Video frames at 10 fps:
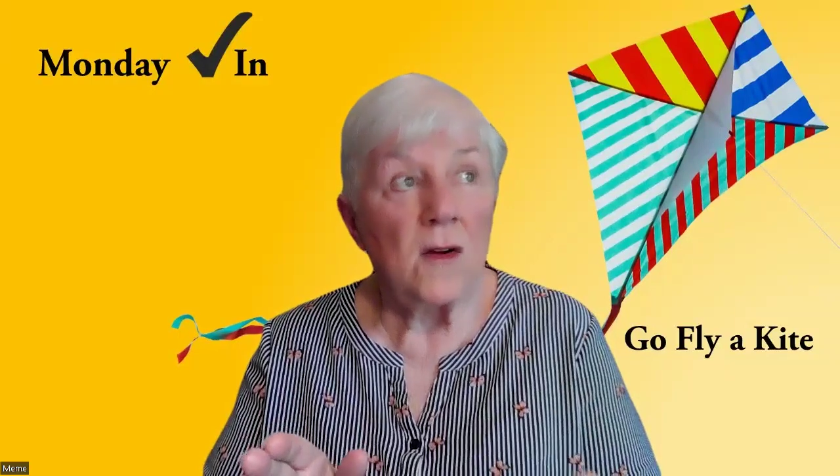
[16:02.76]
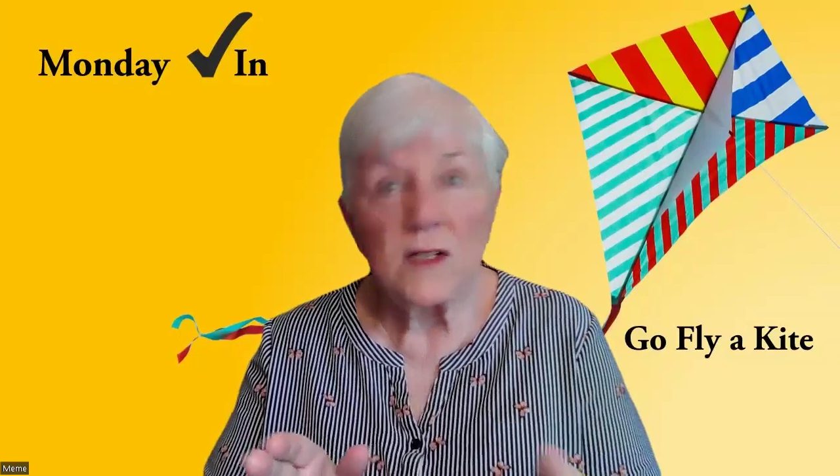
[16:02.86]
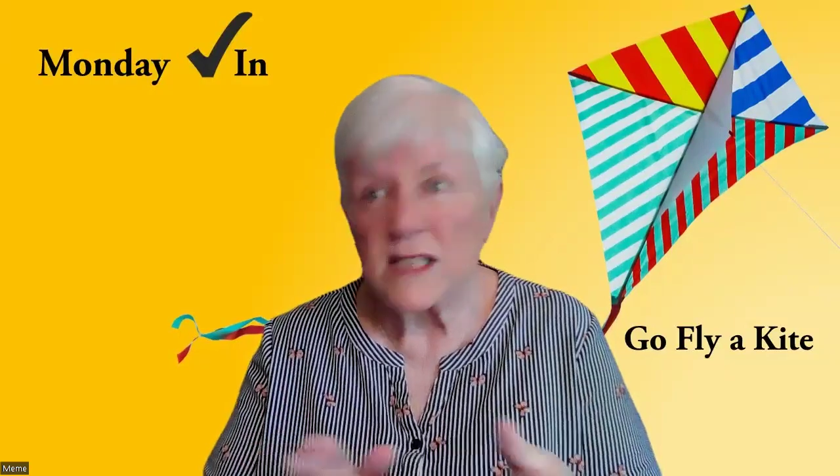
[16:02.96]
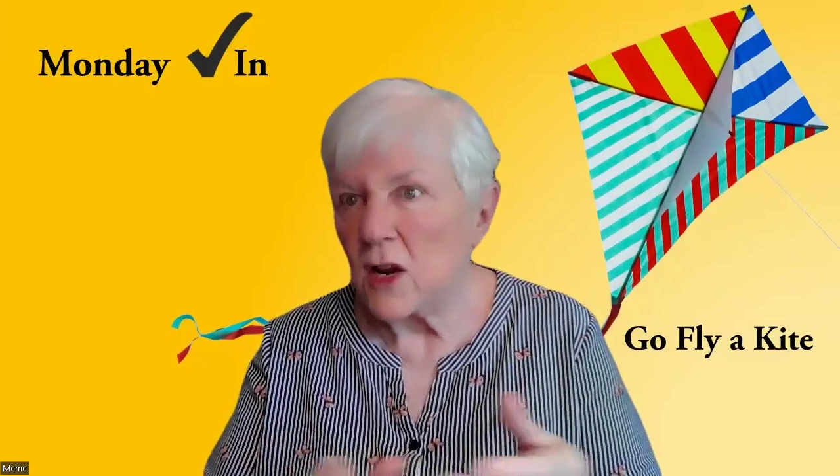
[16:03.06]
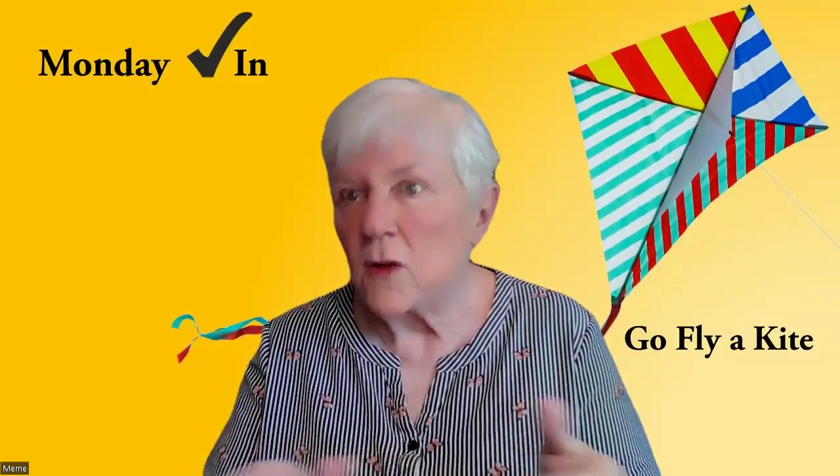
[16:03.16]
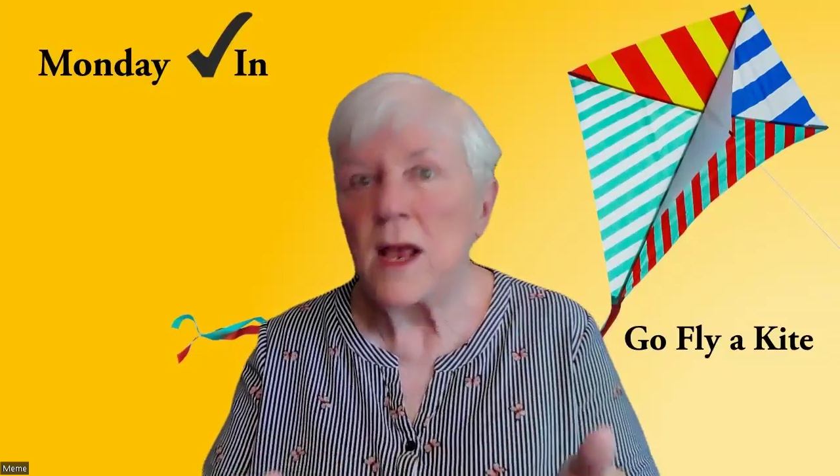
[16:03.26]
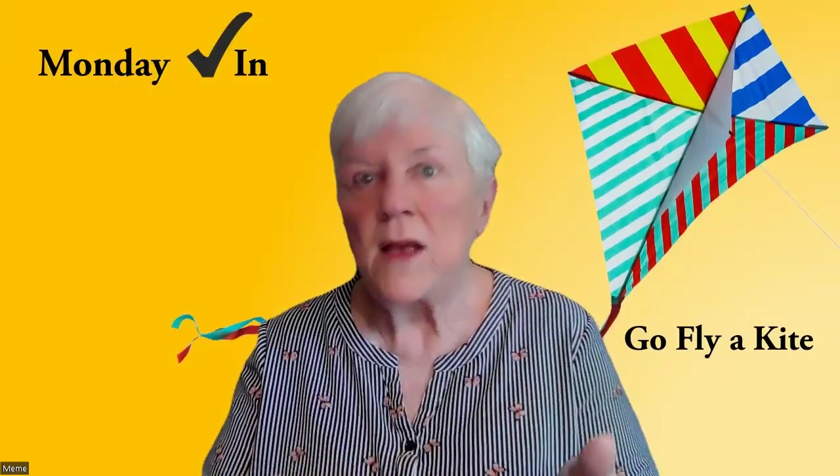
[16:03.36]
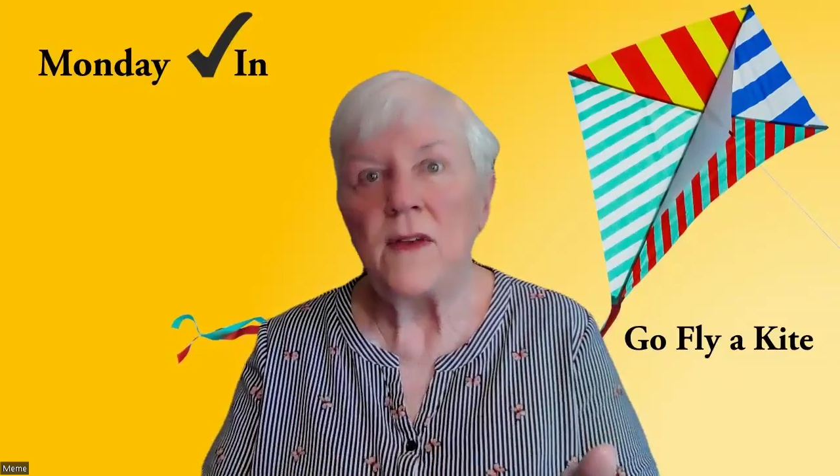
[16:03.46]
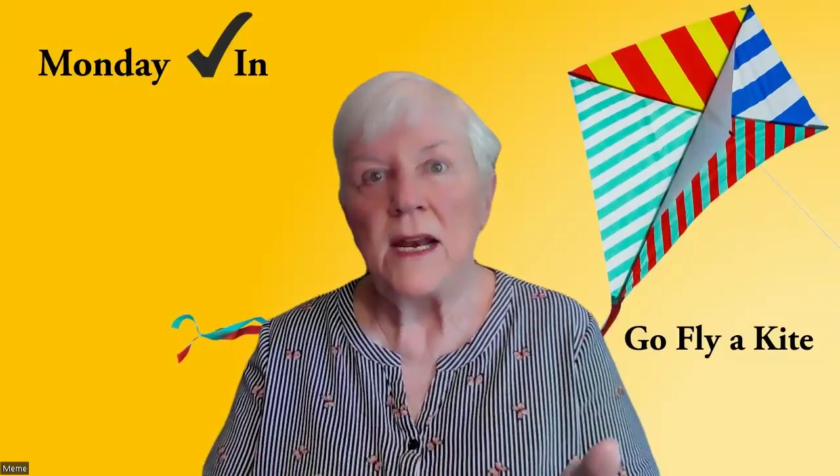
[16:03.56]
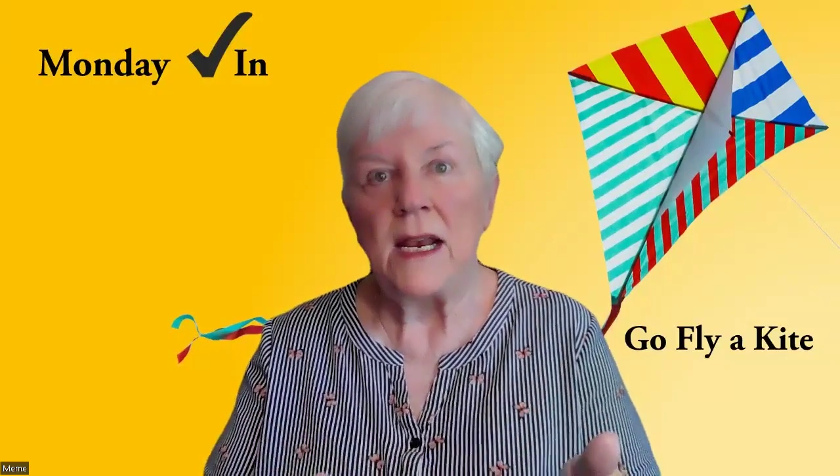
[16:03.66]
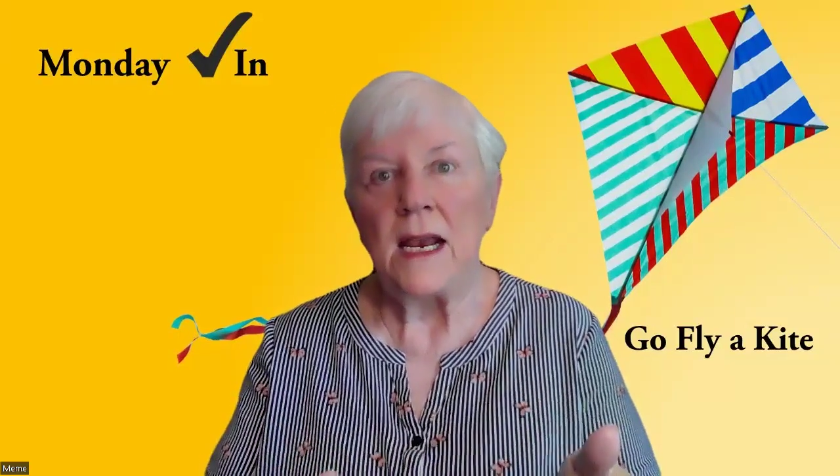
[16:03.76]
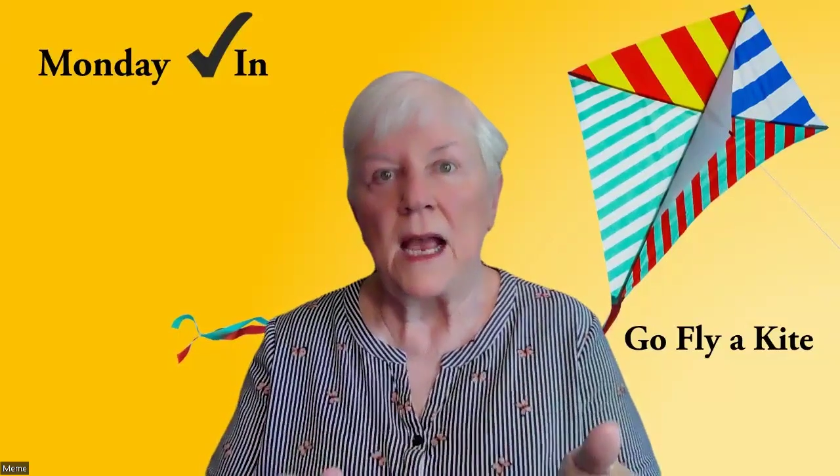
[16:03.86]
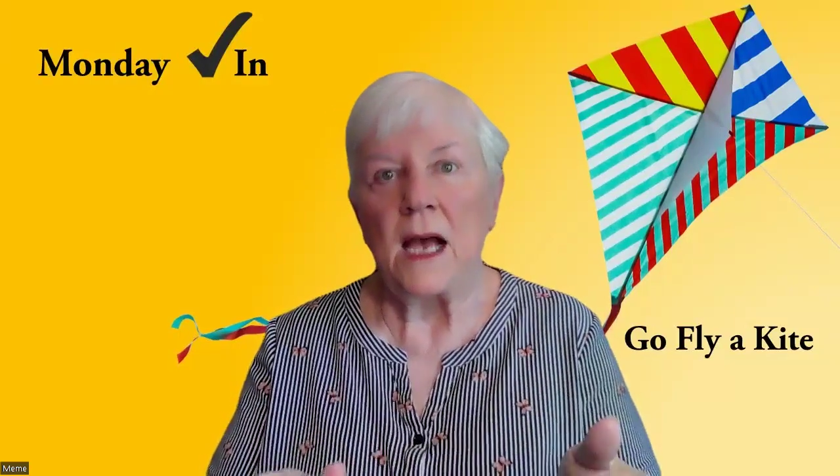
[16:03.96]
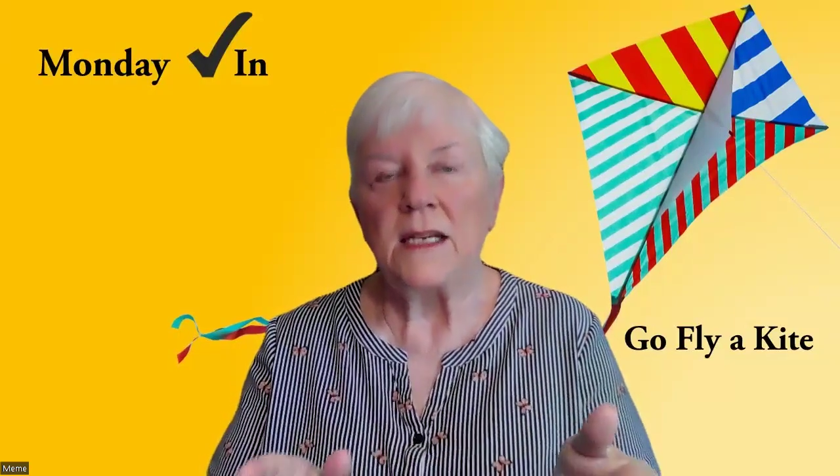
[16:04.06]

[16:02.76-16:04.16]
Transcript: because I don't have any